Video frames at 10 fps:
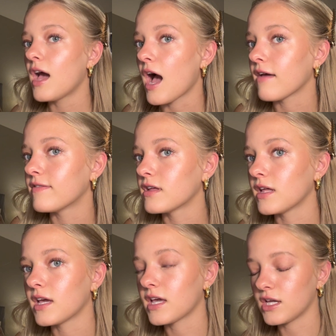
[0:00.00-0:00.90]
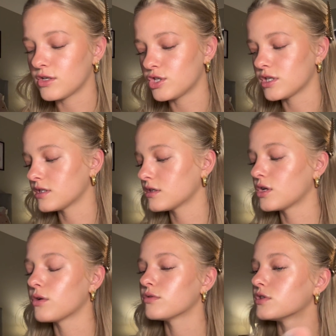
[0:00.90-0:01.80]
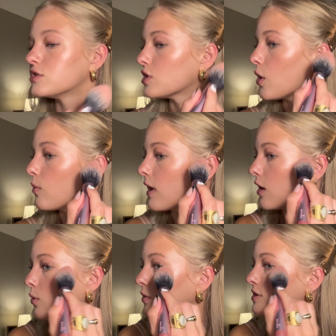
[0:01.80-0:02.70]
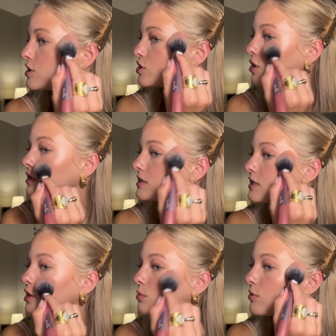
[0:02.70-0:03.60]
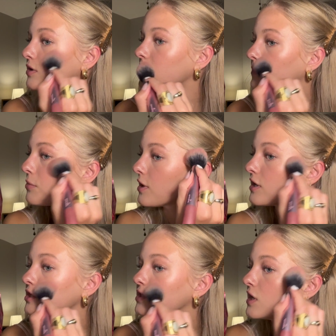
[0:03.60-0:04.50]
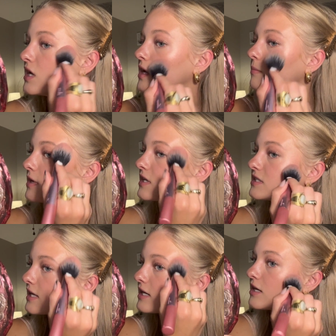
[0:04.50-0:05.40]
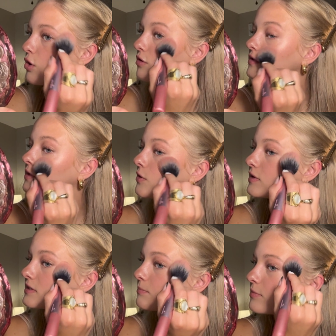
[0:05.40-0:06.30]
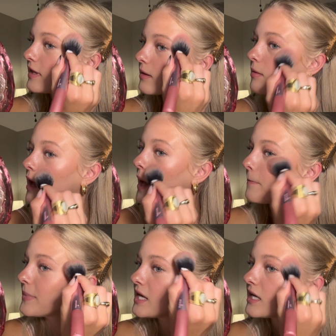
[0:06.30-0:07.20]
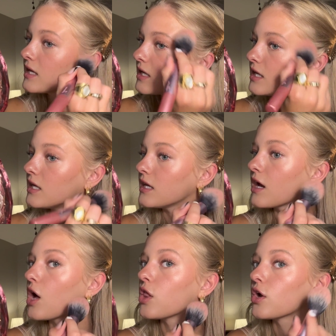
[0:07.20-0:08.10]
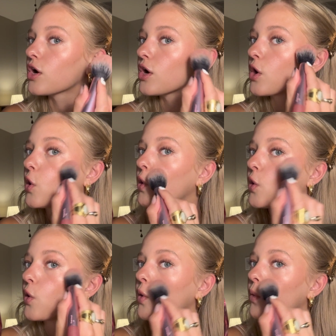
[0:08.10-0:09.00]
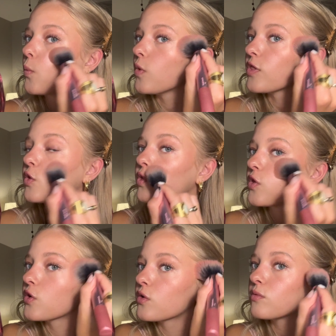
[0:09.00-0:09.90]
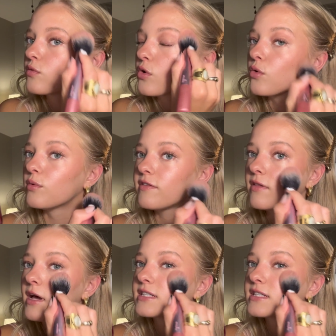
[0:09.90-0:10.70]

I feel like it just goes so well with the Charlotte Tilbury blush because it also is like a pinky color with the gold reflex.